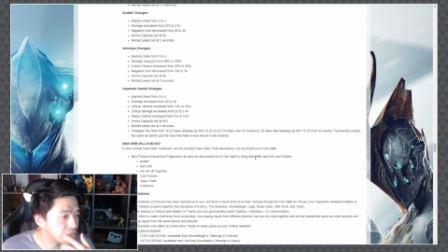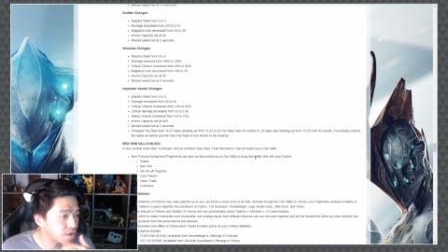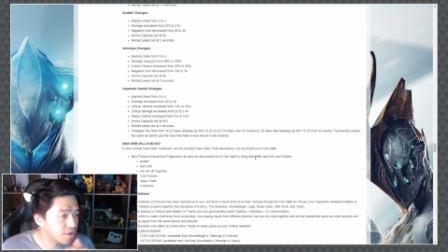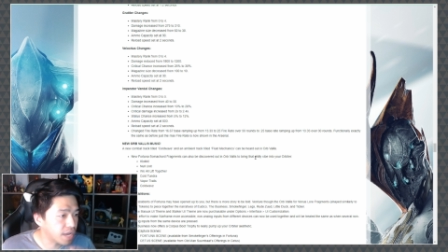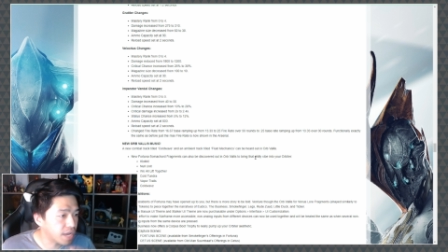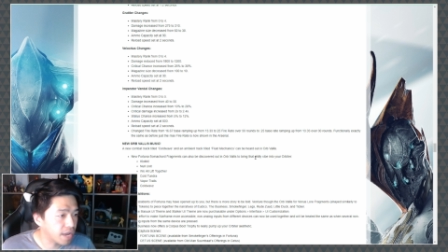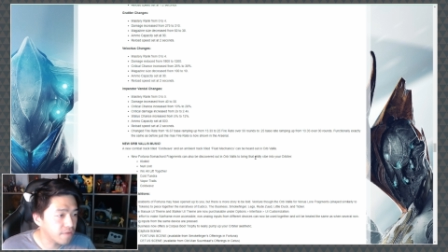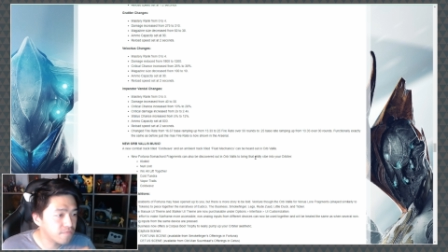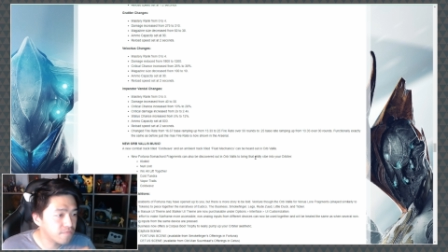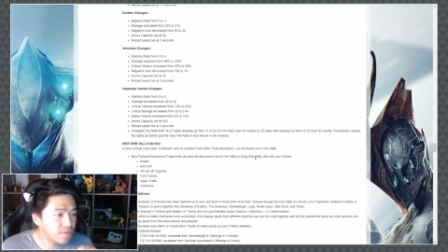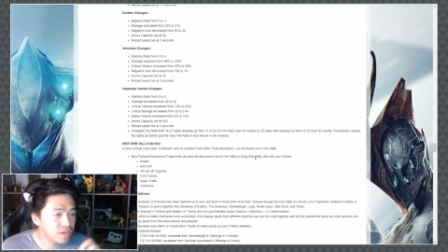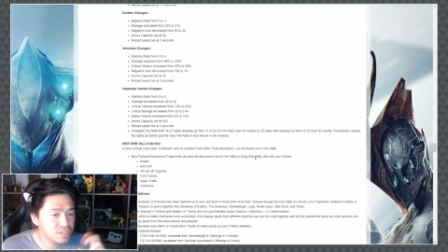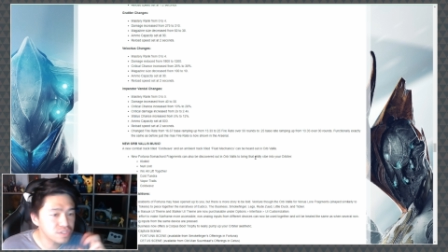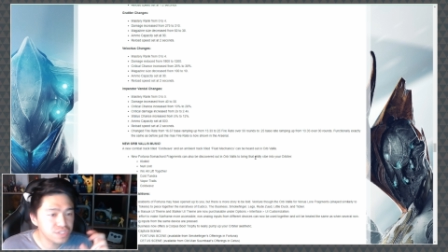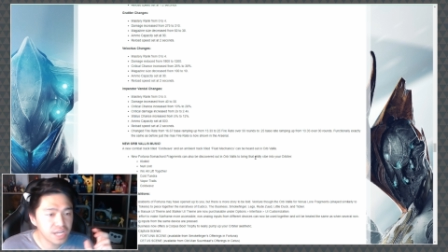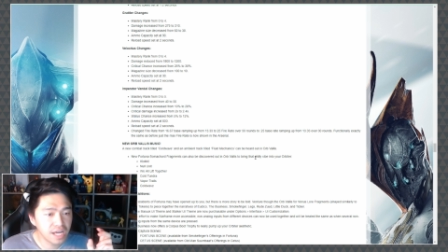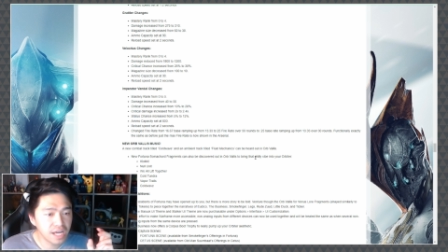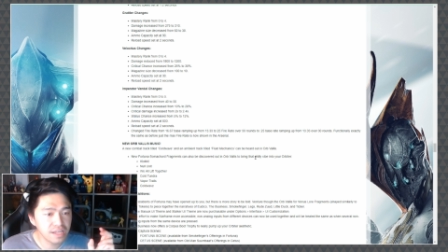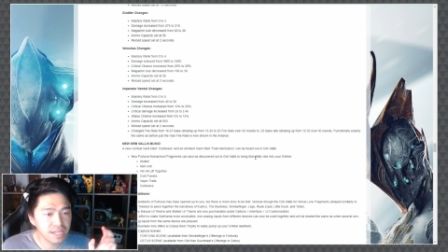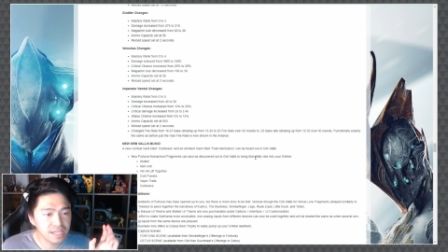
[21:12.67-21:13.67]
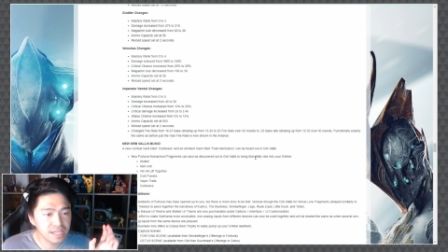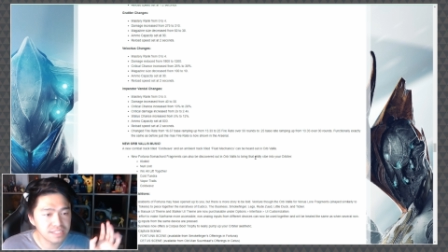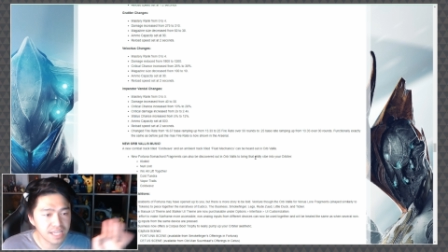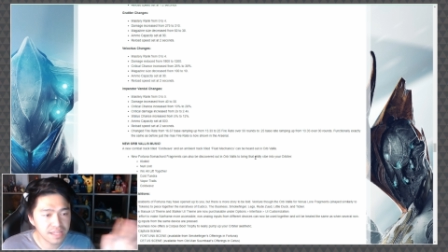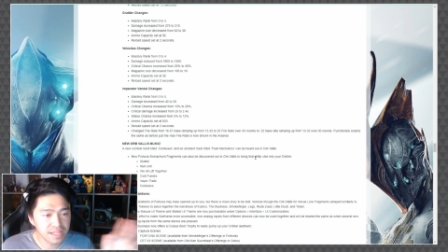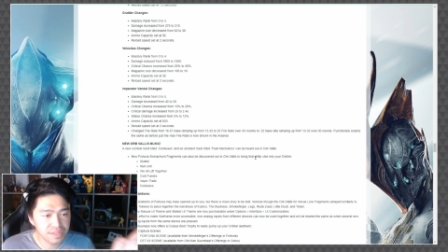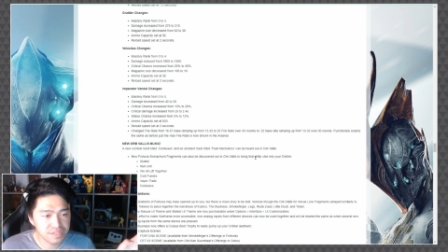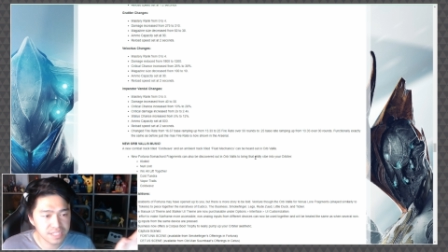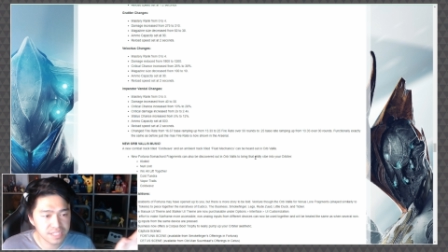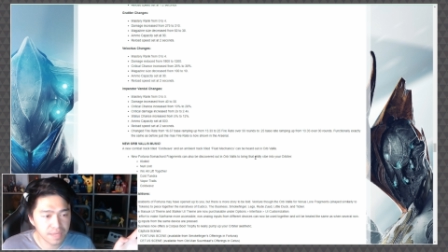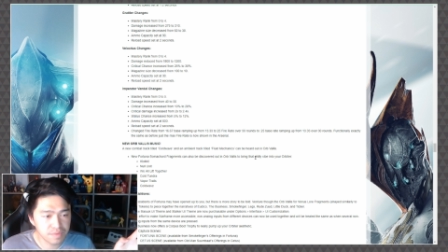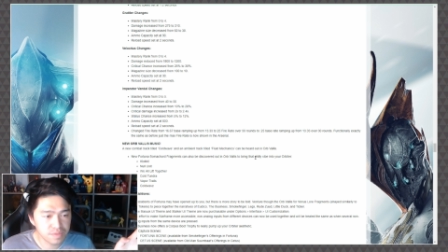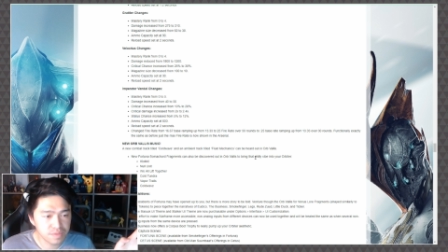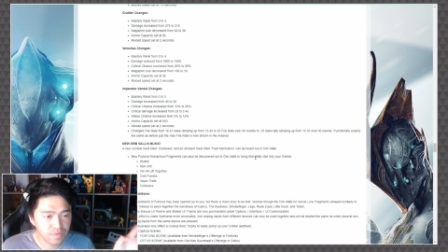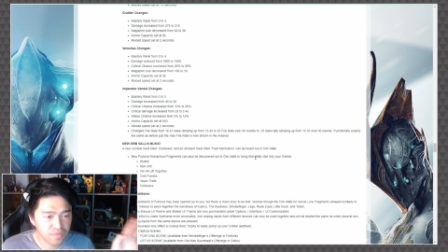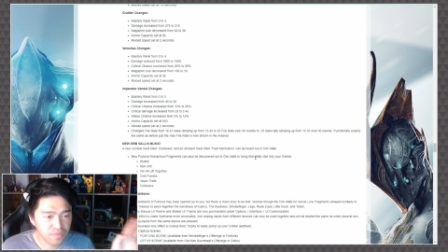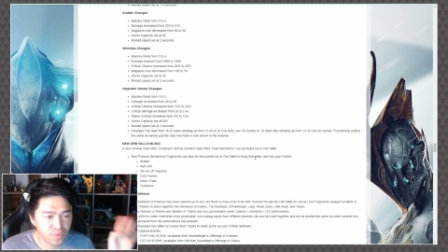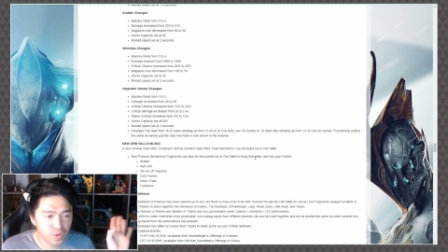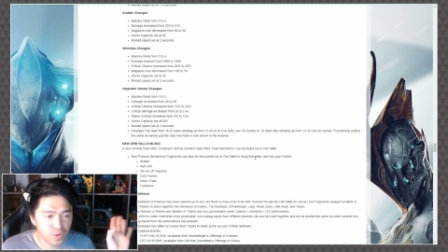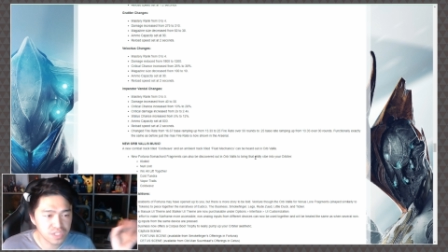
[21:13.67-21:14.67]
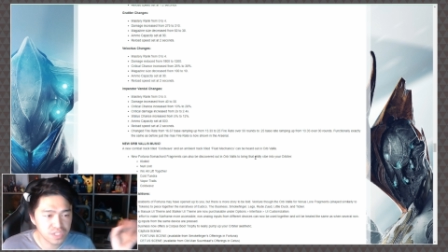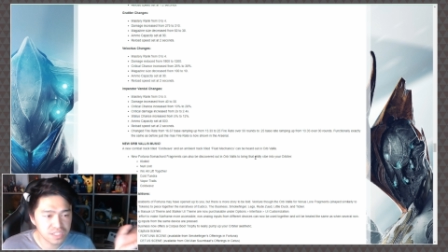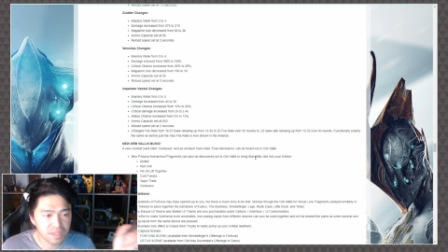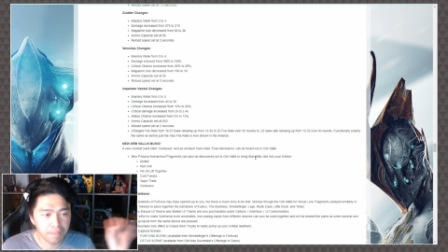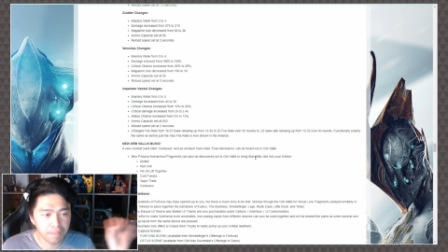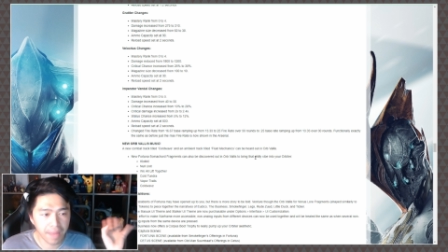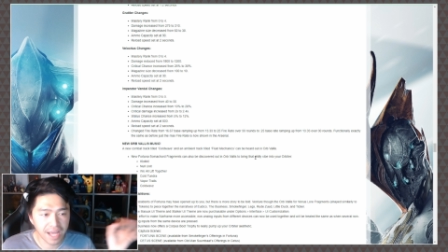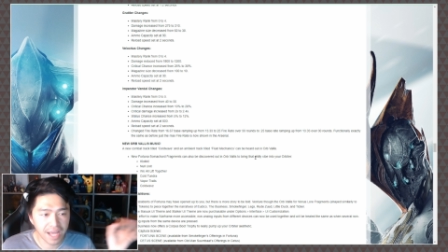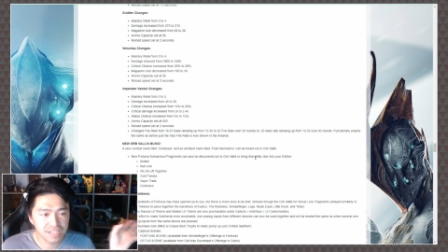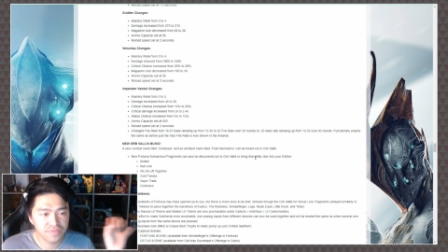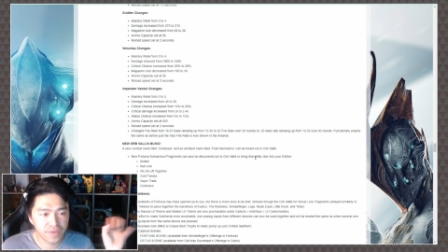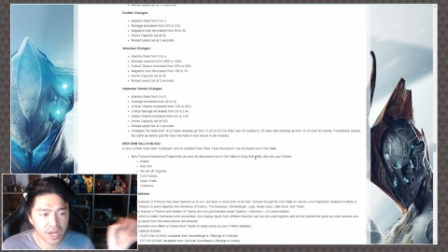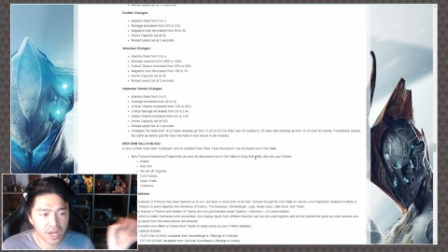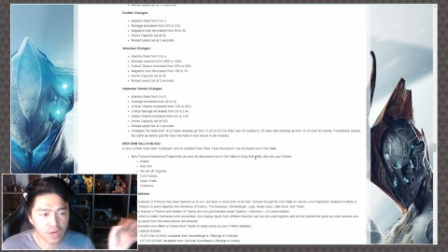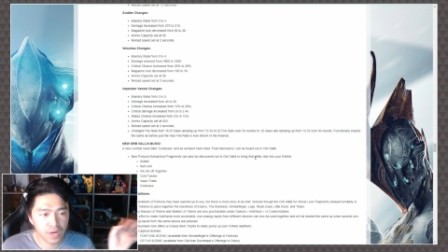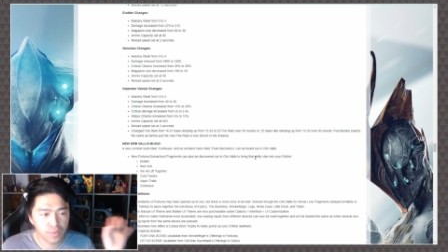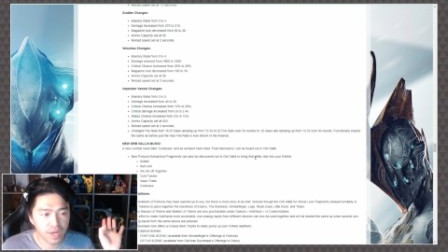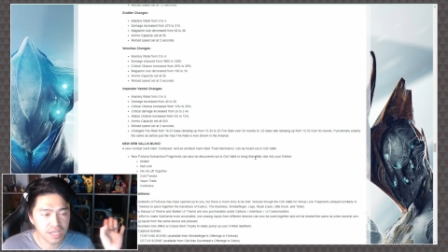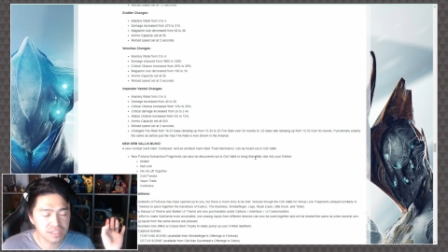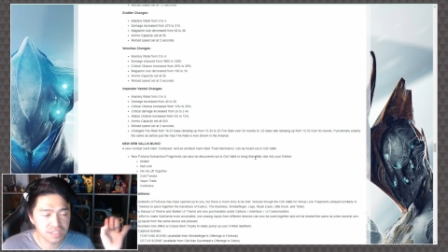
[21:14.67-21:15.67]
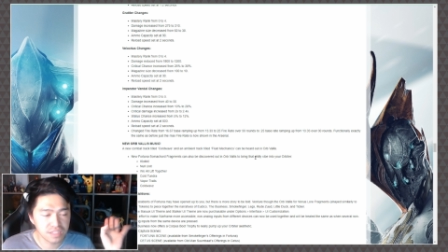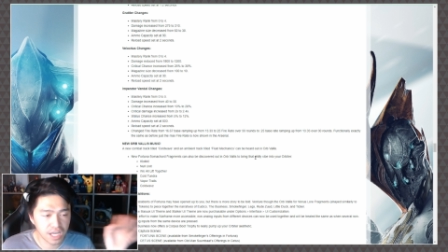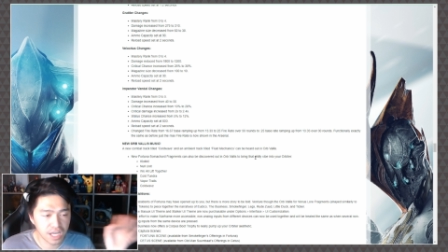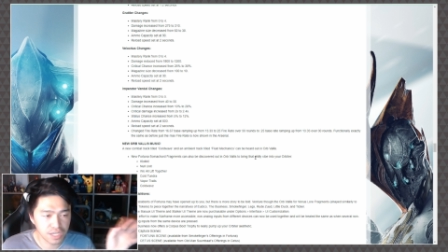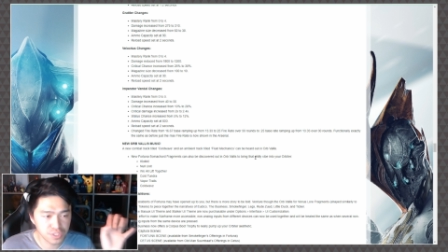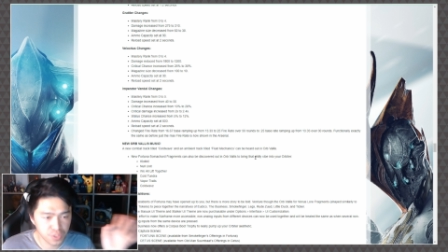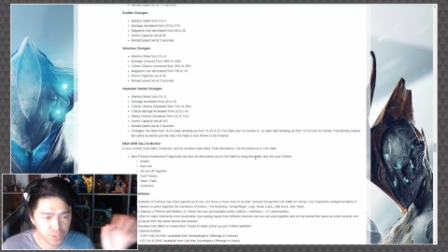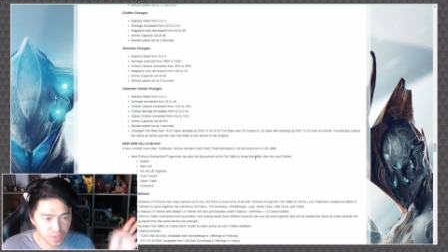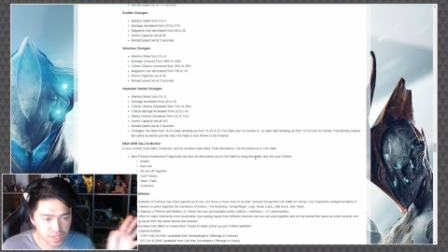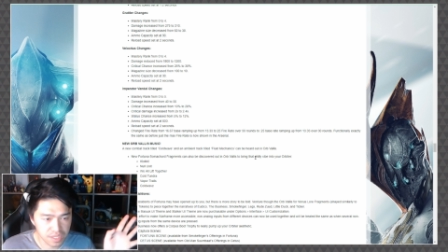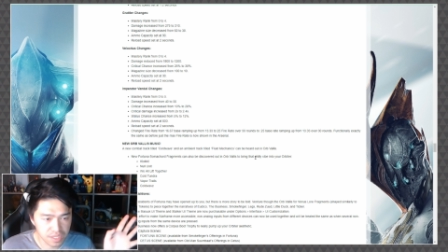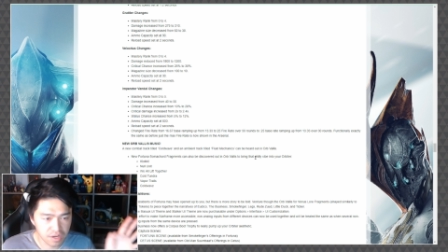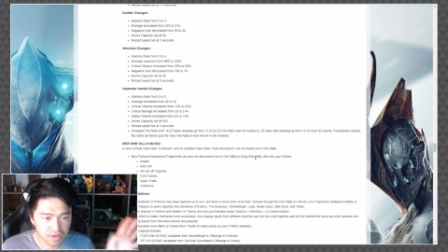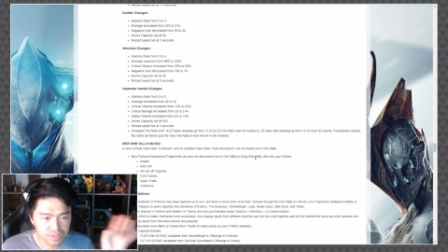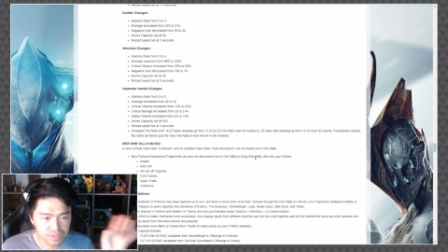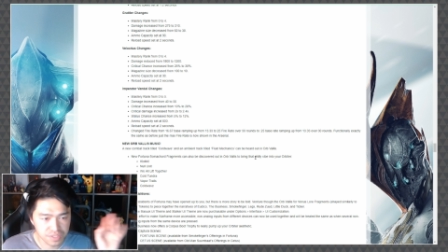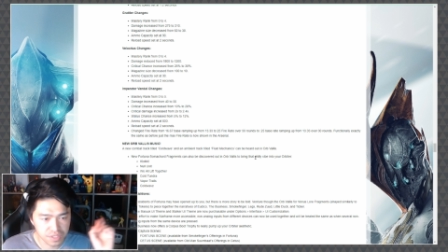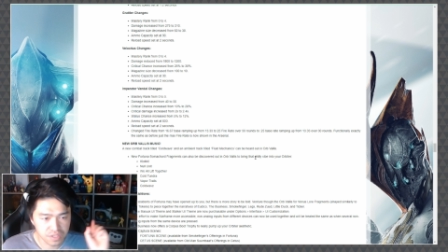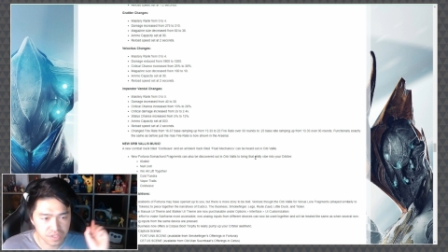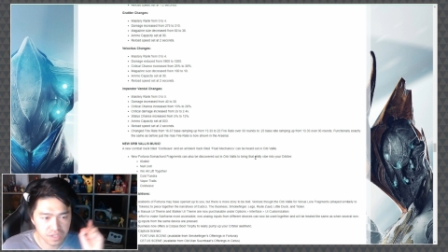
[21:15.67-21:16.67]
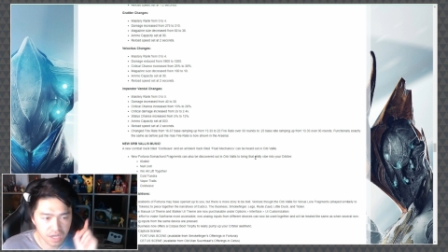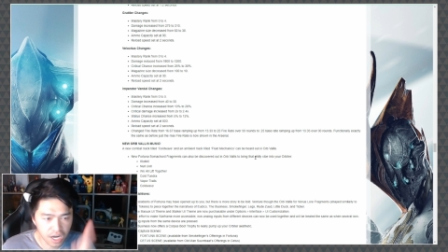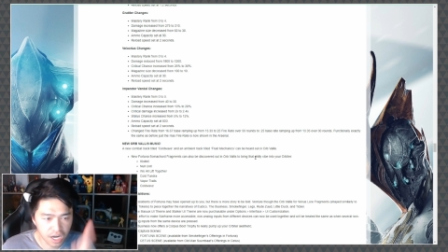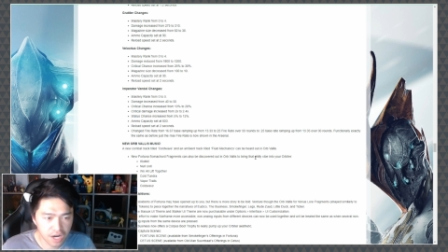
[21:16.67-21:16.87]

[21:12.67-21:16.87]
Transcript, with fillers: Okay, functionality exactly the same as before, just the max fire rate is not shown in the arsenal.